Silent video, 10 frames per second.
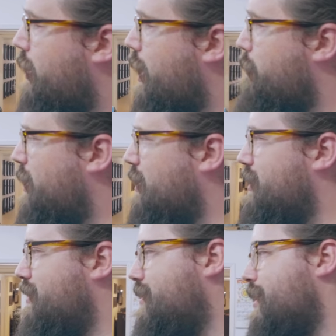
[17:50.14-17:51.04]
in and out
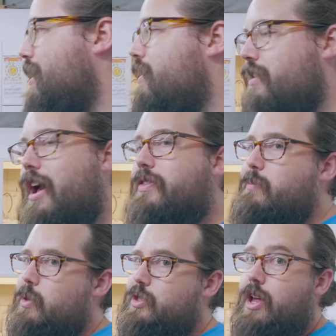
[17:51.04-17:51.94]
because it's not the
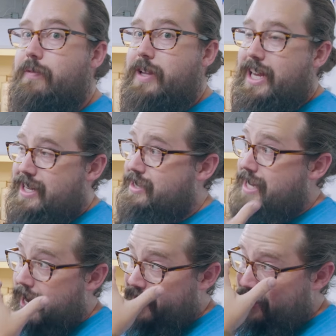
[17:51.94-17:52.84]
most loved. It is
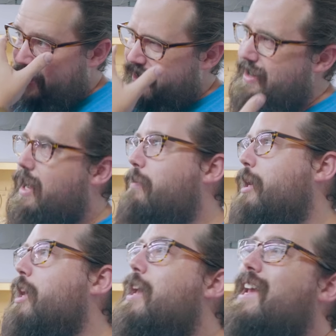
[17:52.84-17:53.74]
tech. I
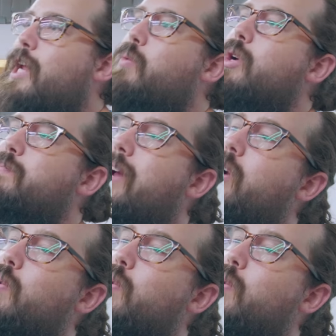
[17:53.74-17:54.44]
mean, it was my